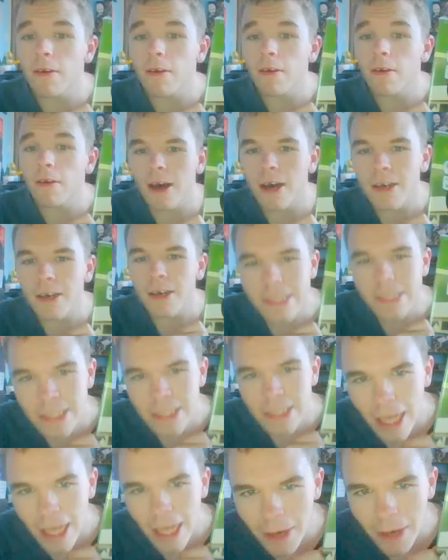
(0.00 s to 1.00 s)
Hi, it's
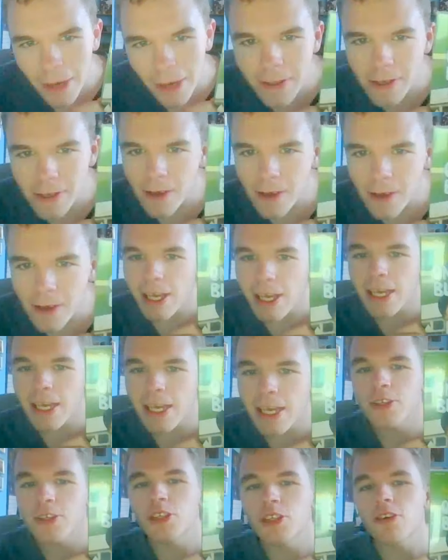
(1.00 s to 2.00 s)
how we're doing.
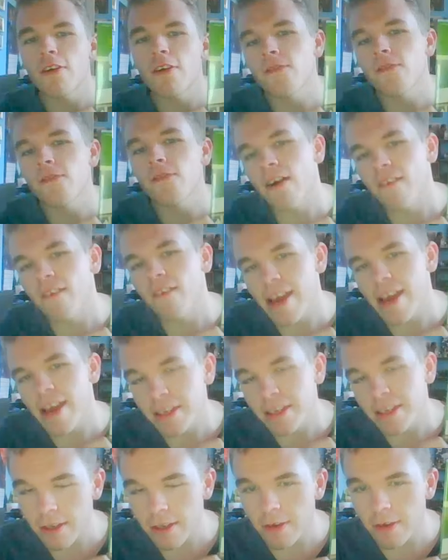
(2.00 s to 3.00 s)
It's
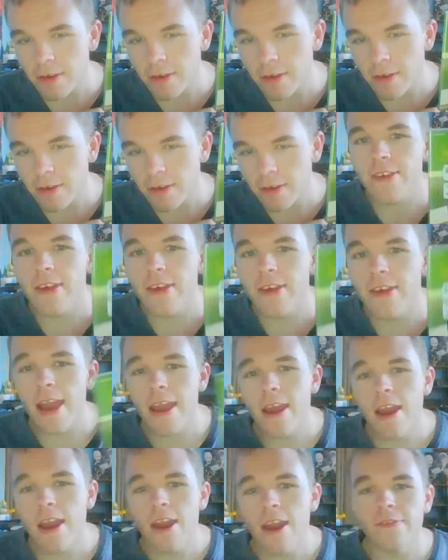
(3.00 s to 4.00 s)
John582
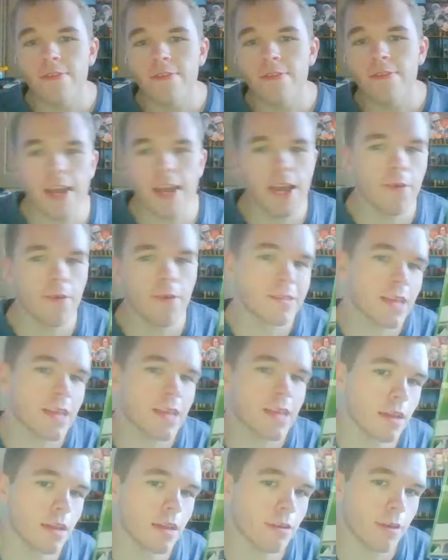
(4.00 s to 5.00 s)
today. Today we're
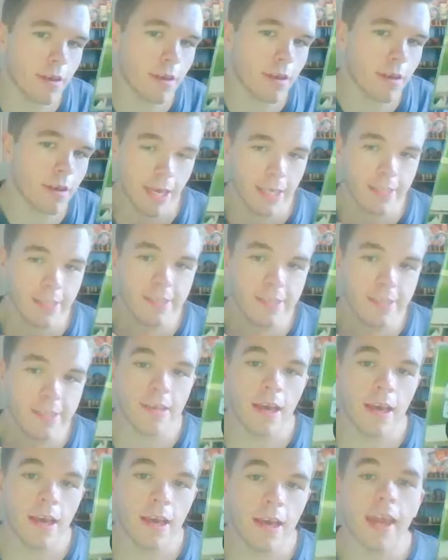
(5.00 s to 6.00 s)
taking a look at this.
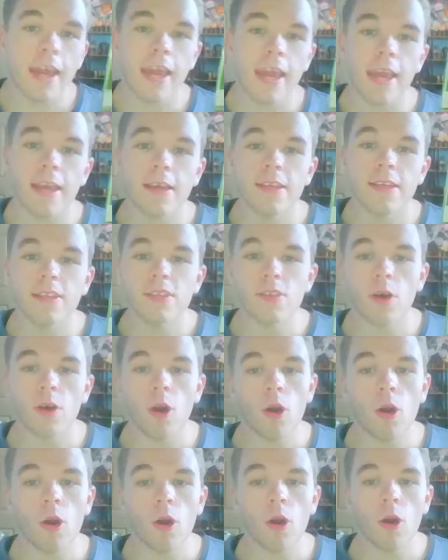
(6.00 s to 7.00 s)
It is
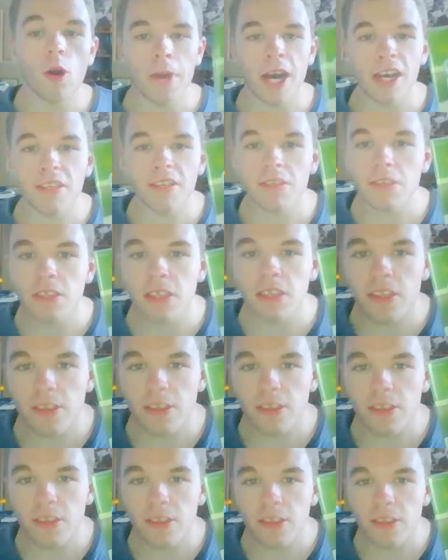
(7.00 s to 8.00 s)
on the
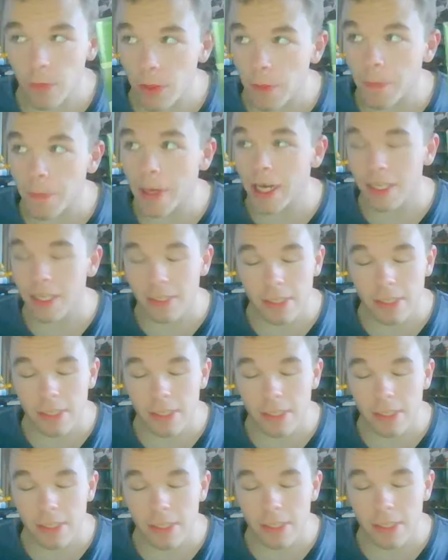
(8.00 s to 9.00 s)
basket on the
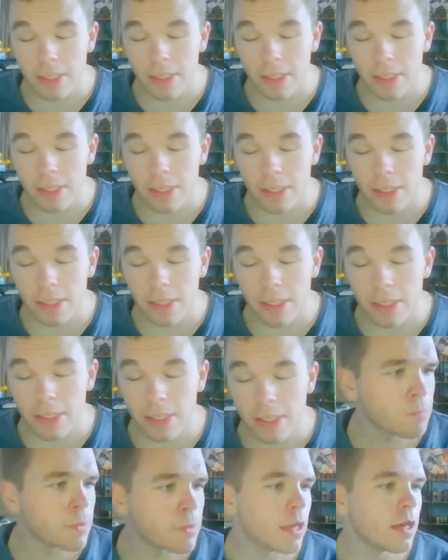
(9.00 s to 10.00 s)
buses disc
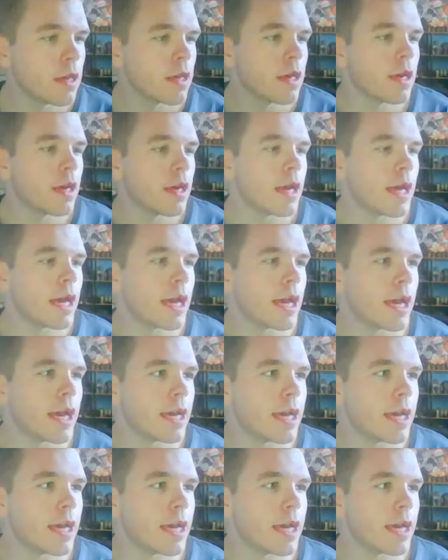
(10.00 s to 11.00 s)
4,
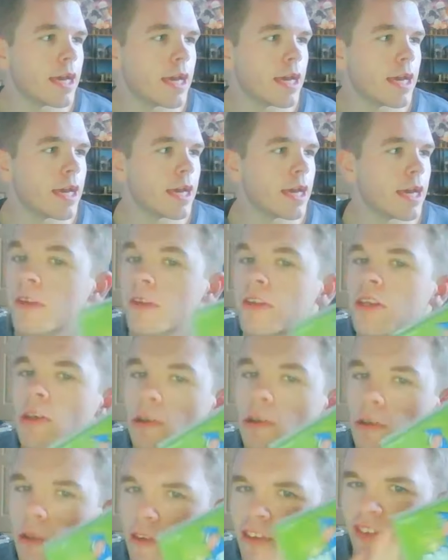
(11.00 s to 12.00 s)
and I'm going to
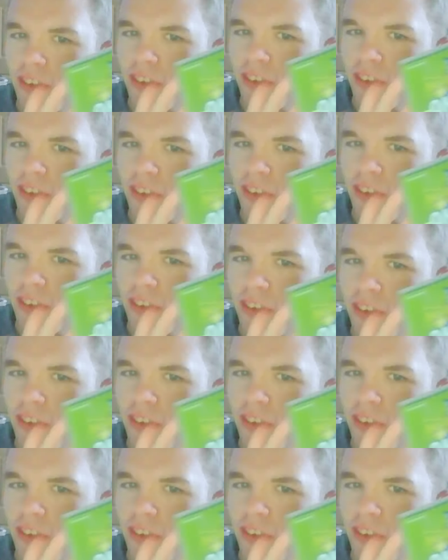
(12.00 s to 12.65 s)
do the review of the